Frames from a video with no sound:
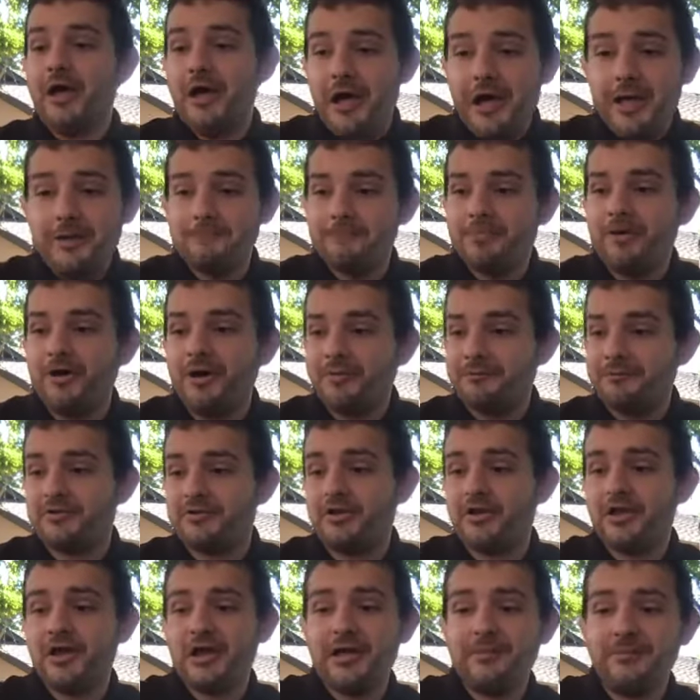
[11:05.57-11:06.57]
I'm pumped.
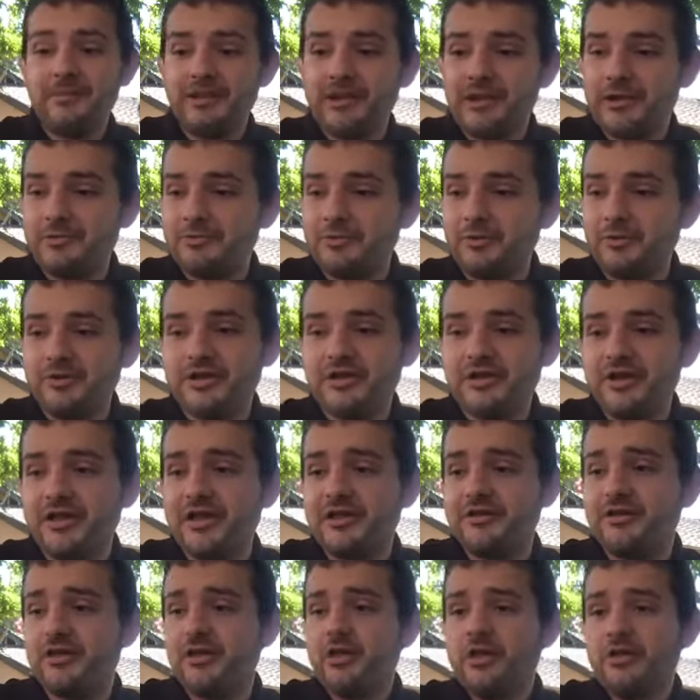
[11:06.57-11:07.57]
I mean, I'm looking
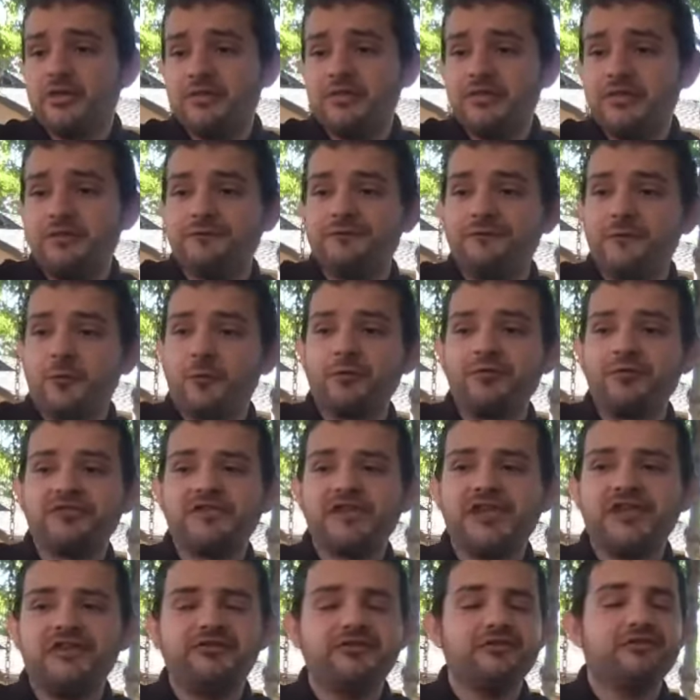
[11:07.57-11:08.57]
at the four
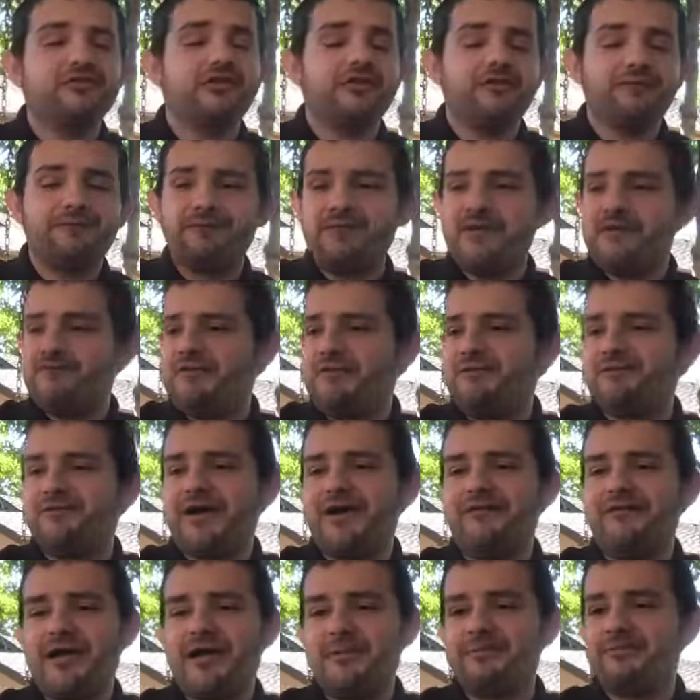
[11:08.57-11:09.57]
stages,
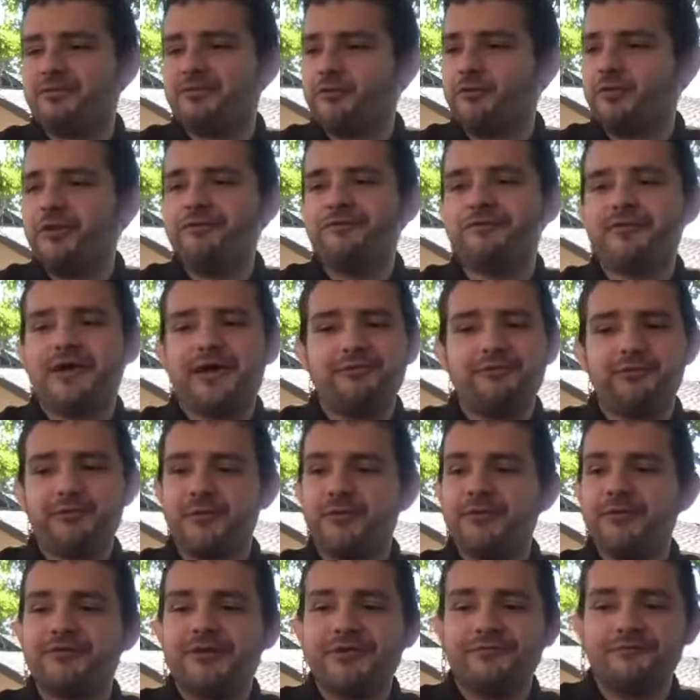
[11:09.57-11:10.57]
55 laps, 35,
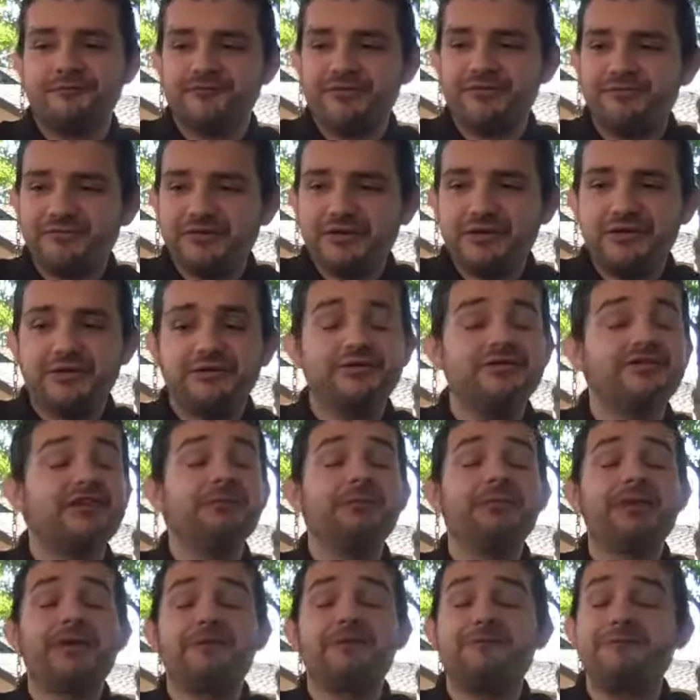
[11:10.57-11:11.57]
35, and 15. This is going
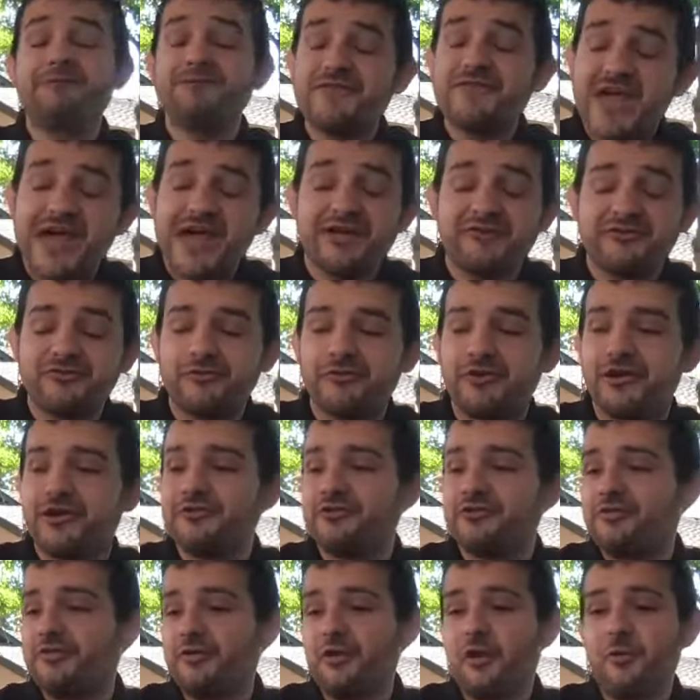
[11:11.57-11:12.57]
to be a fast
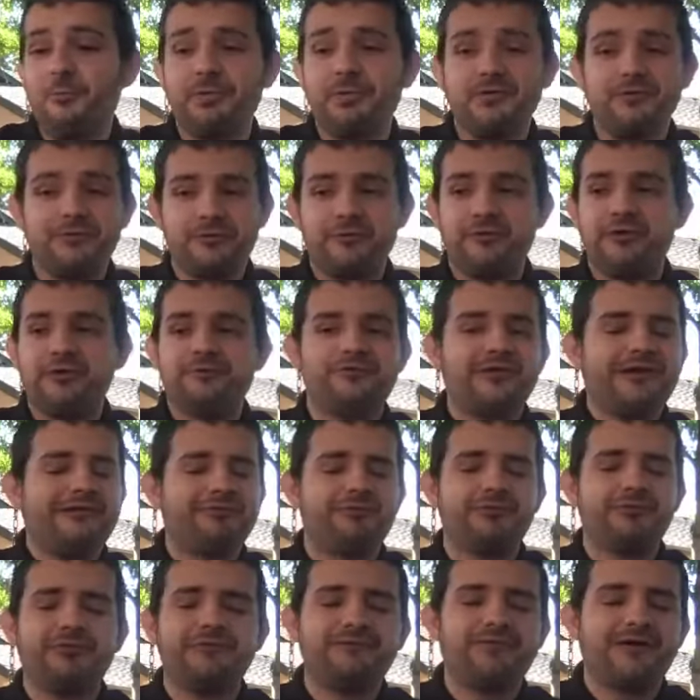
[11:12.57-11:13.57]
race. The open, 35,
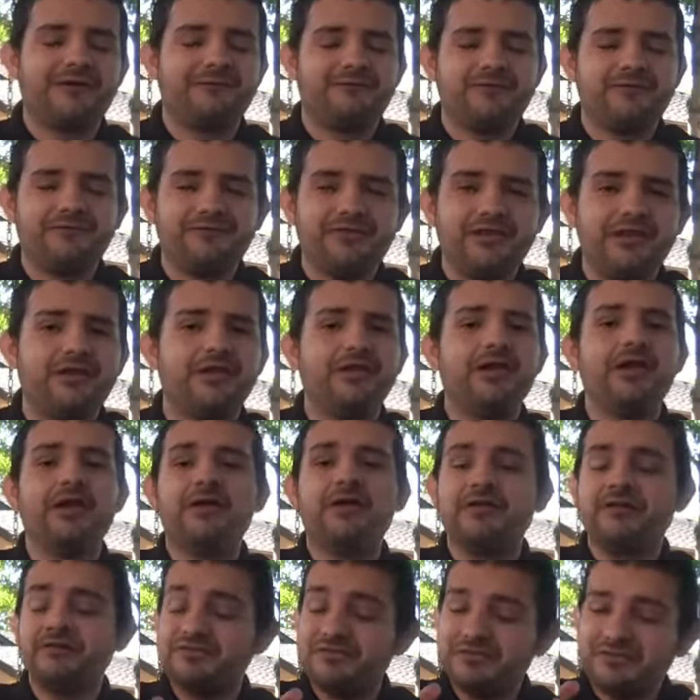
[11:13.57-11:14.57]
35, 15.
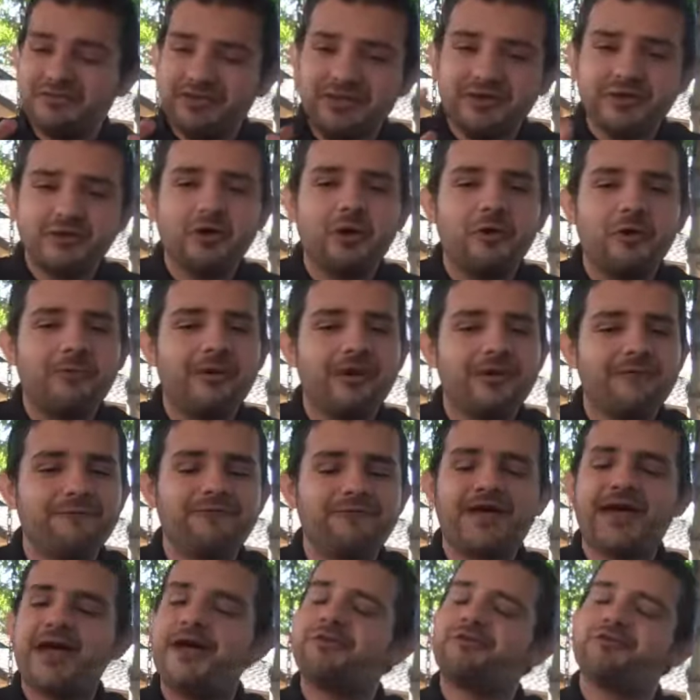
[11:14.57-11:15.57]
This is going to go by
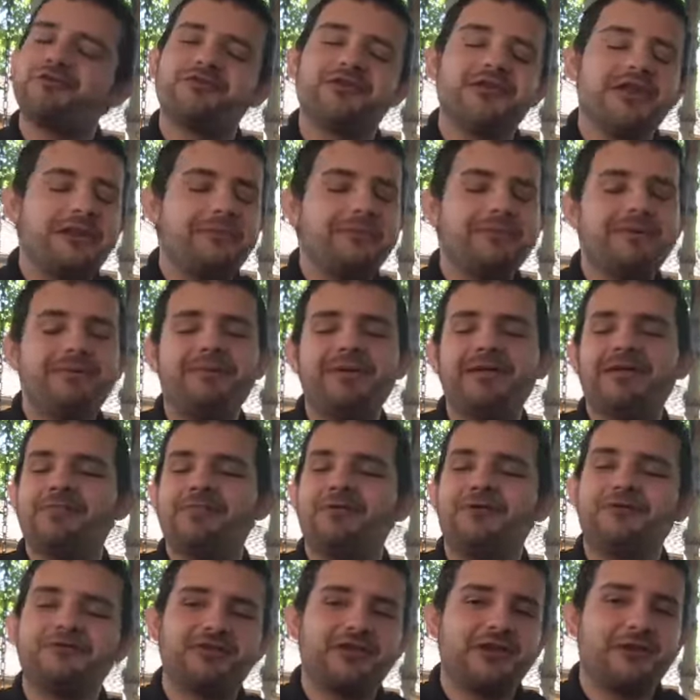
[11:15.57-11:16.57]
fast. There's going to be beating.
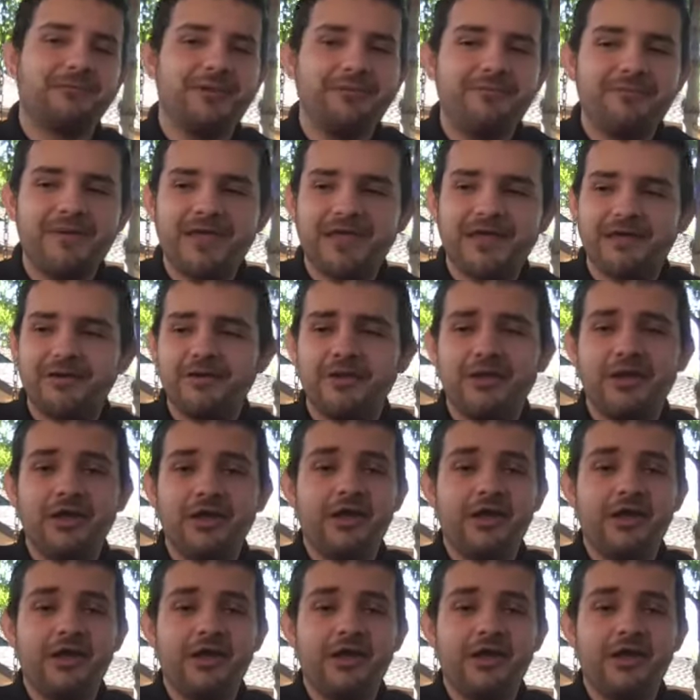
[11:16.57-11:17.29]
There's going to be banging.